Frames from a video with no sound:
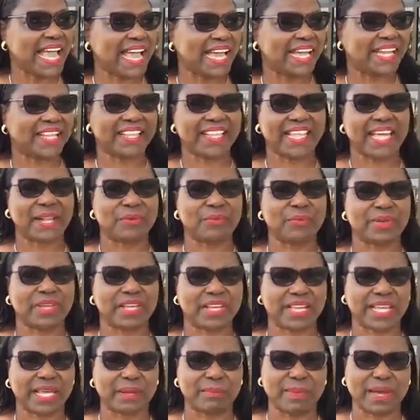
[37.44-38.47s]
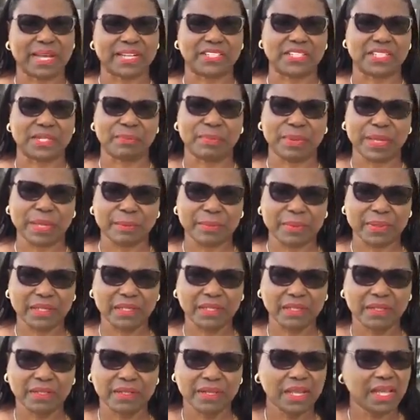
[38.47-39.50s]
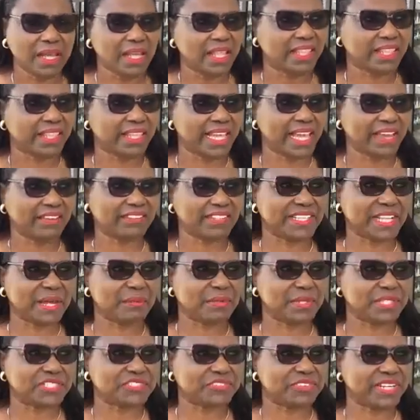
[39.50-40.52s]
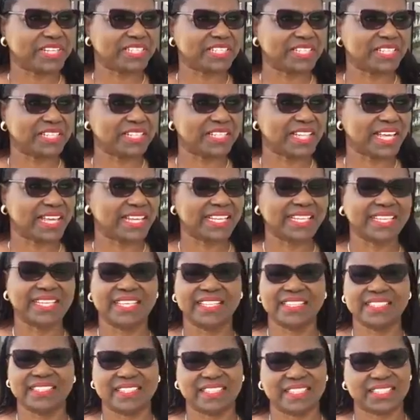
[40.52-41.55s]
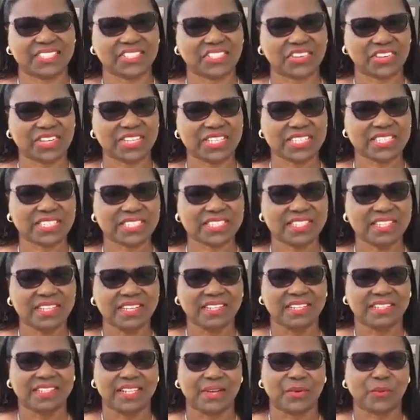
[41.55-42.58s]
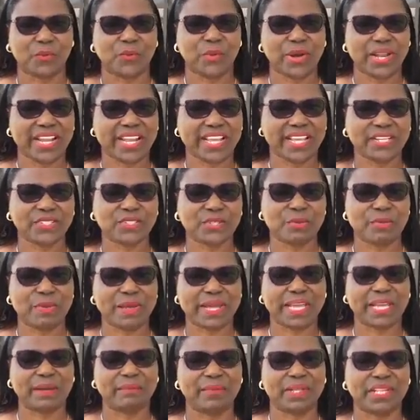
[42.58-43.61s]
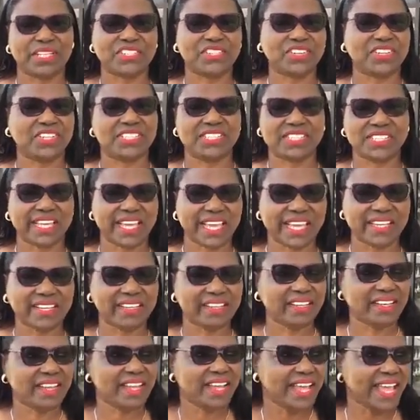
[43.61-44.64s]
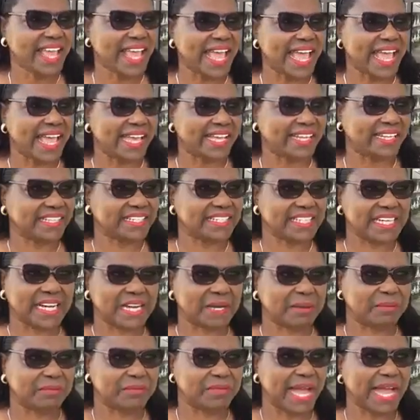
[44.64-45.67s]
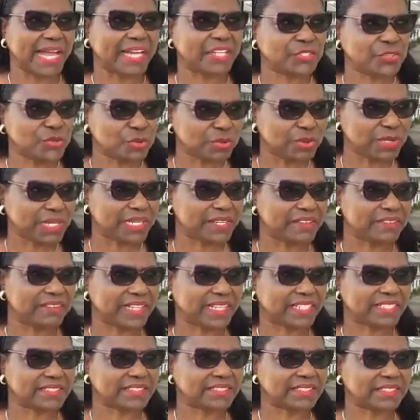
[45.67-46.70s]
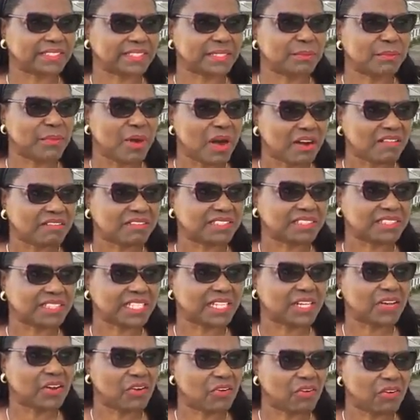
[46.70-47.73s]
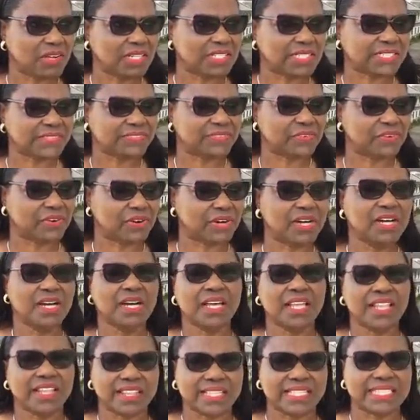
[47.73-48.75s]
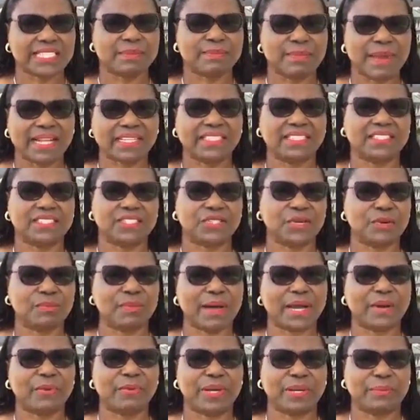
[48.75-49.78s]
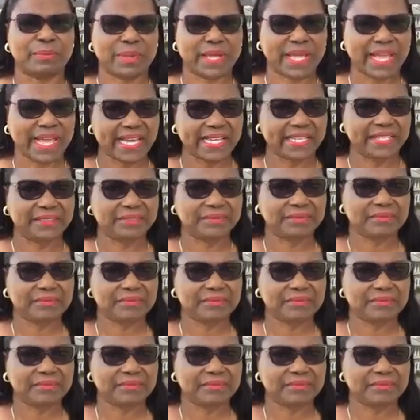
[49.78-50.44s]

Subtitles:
and that we can get back to the people. They have demonstrated that he is their choice. They're willing to make him their choice again. And I do believe that democracy calls for this matter to go back where it began.